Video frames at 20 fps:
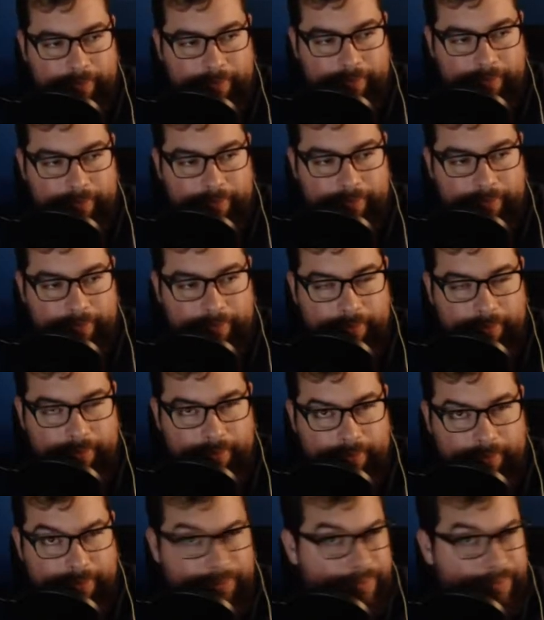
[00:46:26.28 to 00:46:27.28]

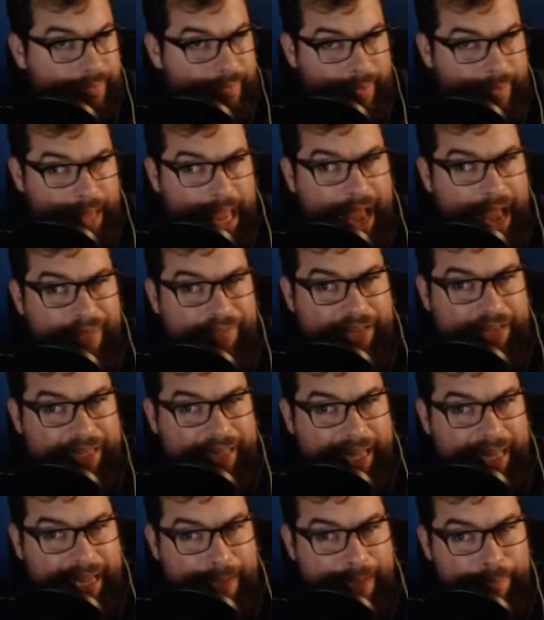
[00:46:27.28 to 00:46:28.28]
I feel
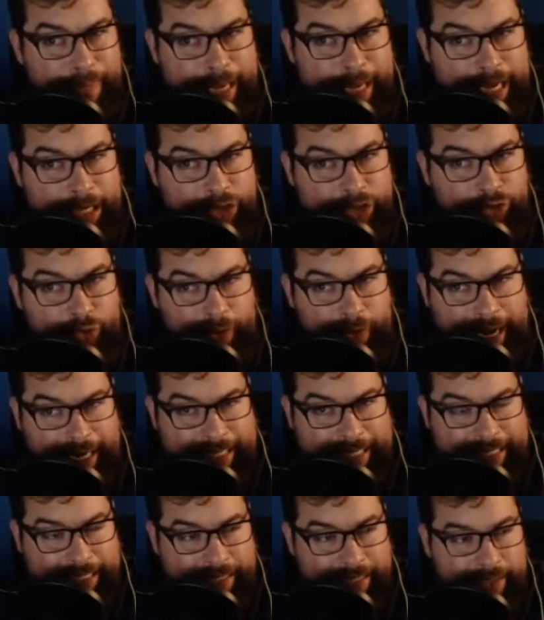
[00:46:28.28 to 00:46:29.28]
like I'm being tricked.